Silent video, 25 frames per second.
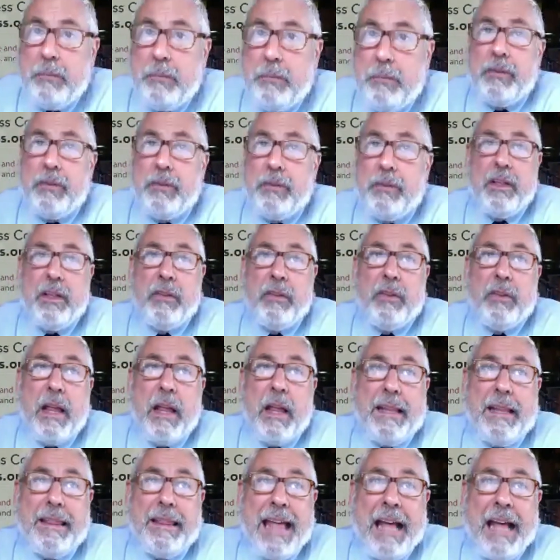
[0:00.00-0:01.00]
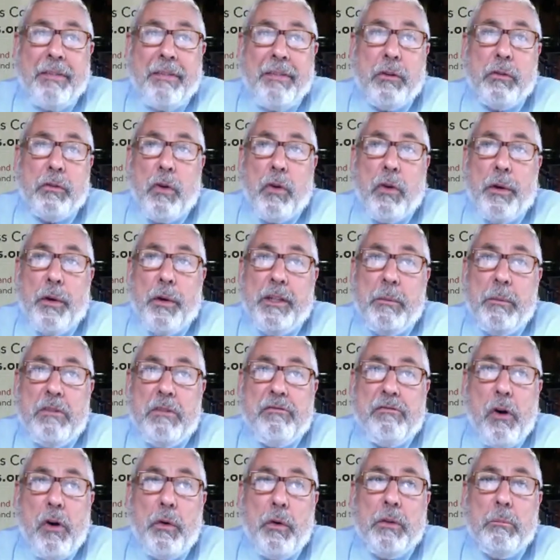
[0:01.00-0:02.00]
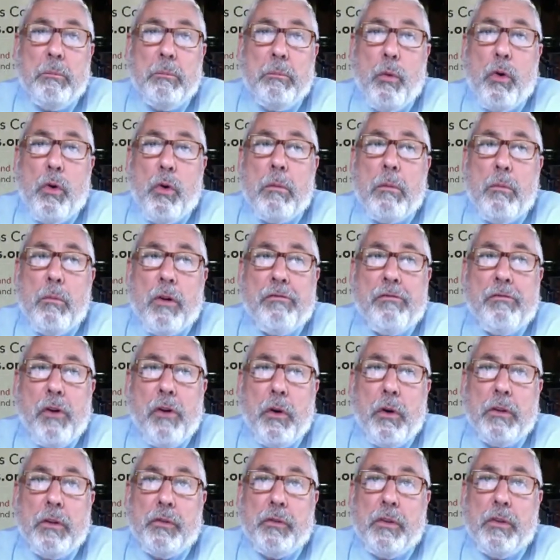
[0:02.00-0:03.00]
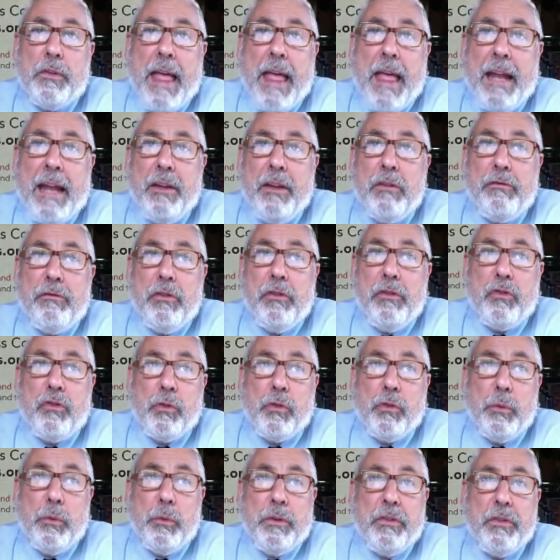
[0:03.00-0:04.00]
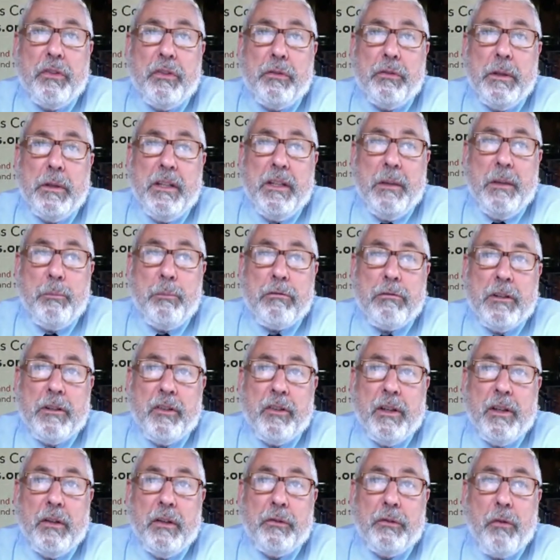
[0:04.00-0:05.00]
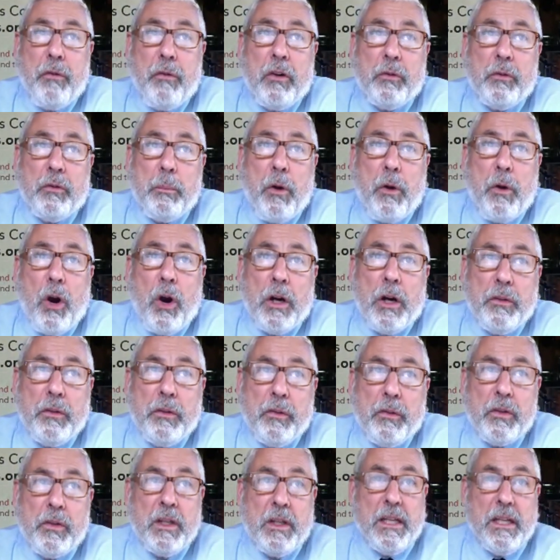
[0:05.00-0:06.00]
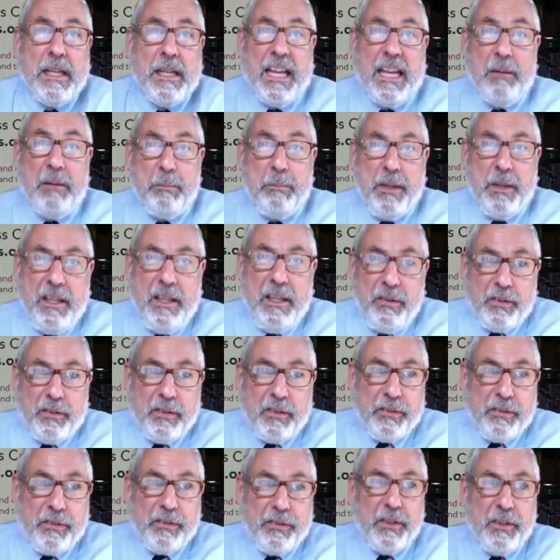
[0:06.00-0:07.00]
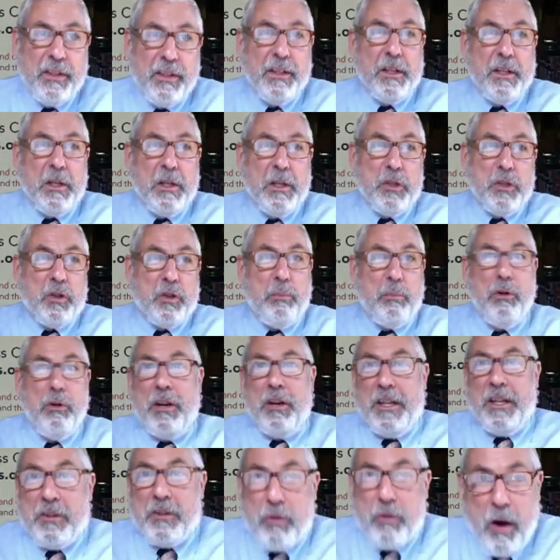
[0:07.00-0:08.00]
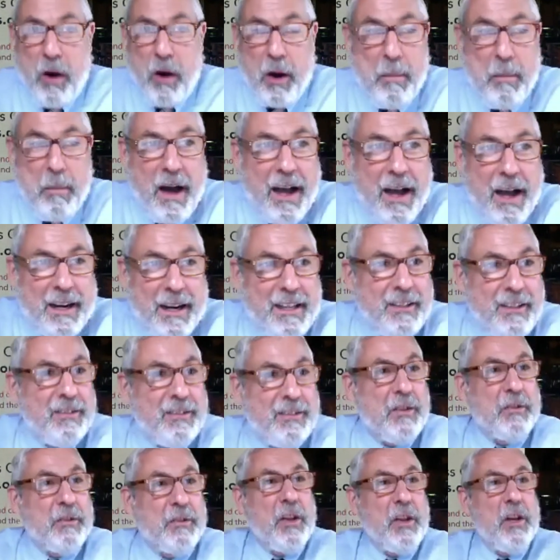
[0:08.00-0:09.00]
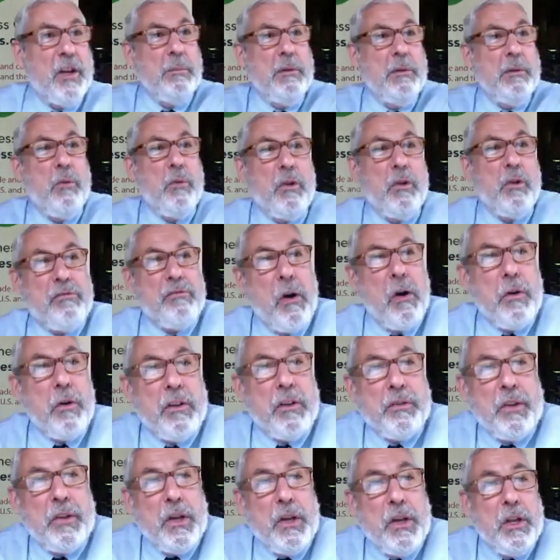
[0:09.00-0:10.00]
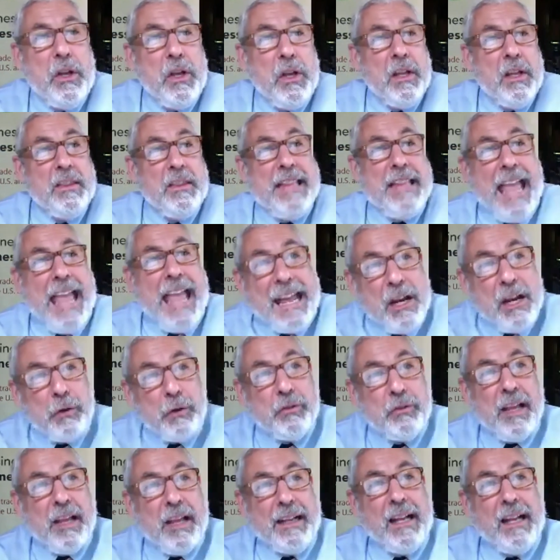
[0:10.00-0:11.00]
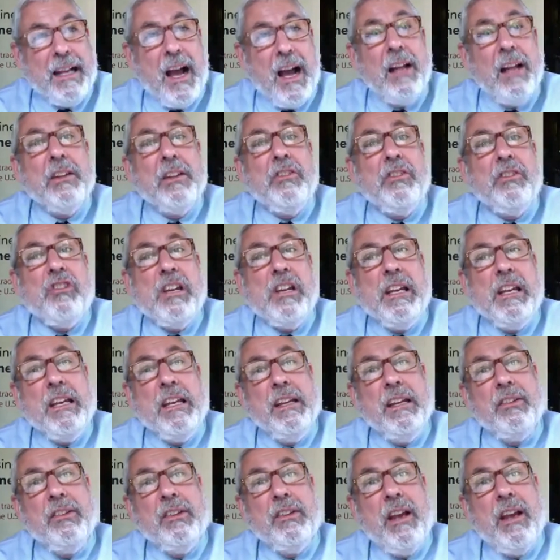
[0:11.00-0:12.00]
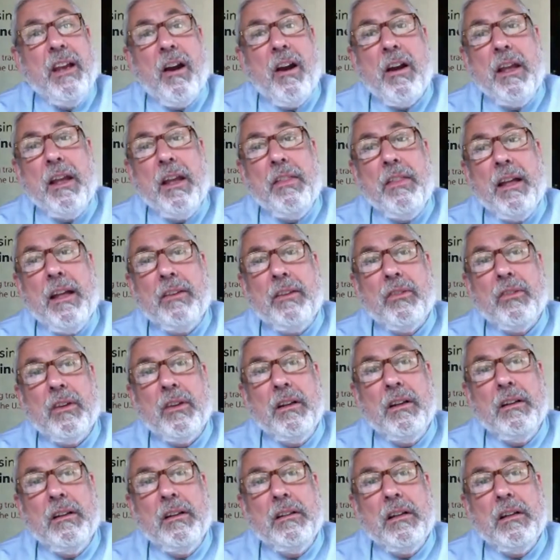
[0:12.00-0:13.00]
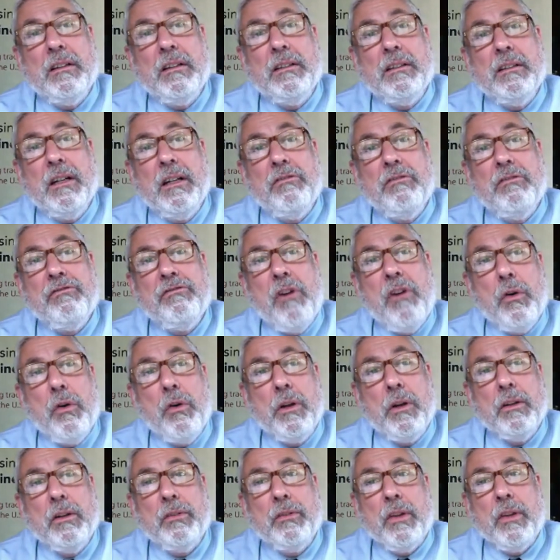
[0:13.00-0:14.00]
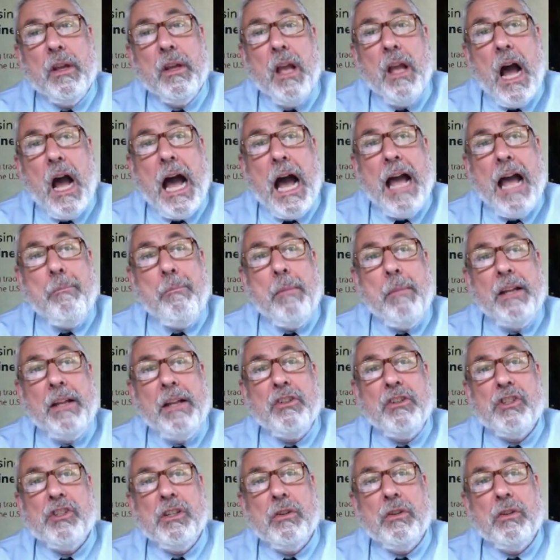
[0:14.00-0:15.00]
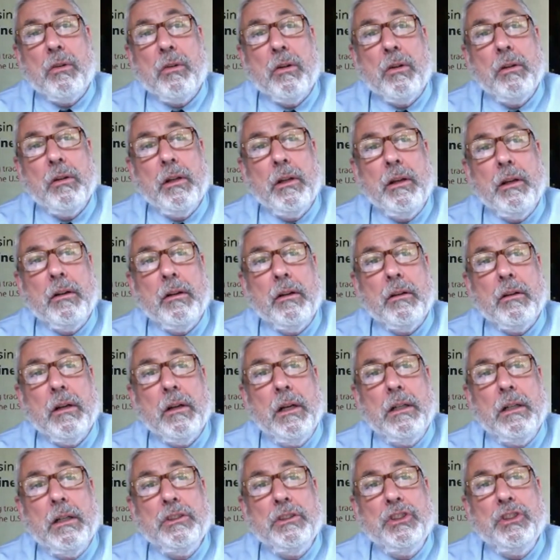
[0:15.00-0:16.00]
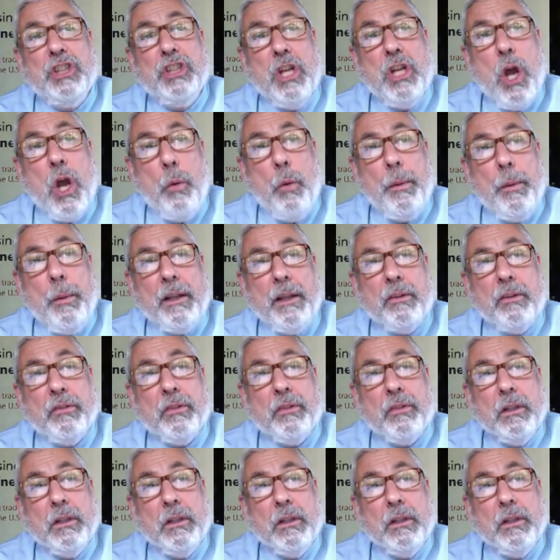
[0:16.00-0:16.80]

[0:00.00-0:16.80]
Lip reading: and things like that, there's going to be more and more focus on that in the future with the 3D printing as far as parts and pieces to put into our bodies. There's going to be more focus. Nanotechnology is an area that's of focus. I mentioned earlier genomics.